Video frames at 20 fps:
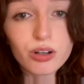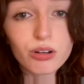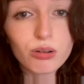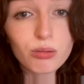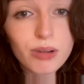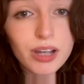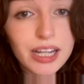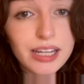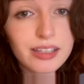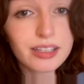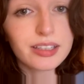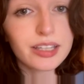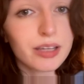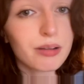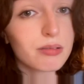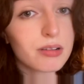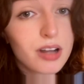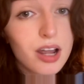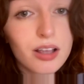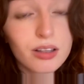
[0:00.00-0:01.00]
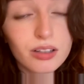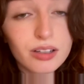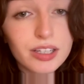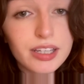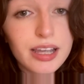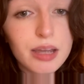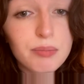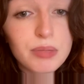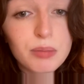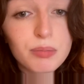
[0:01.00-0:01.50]
way that they were not looking
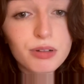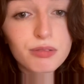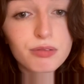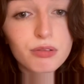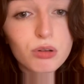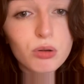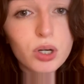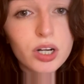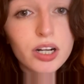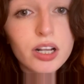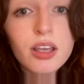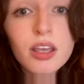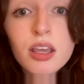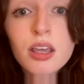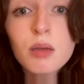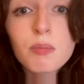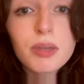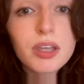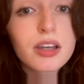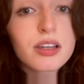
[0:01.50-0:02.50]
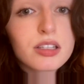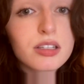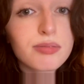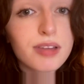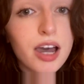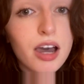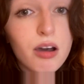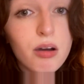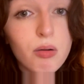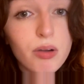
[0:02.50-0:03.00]
at me before because of
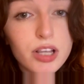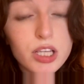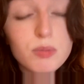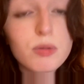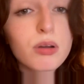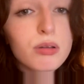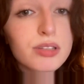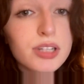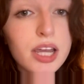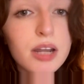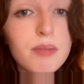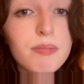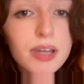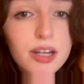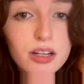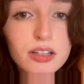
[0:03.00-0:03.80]
how exposed I had been on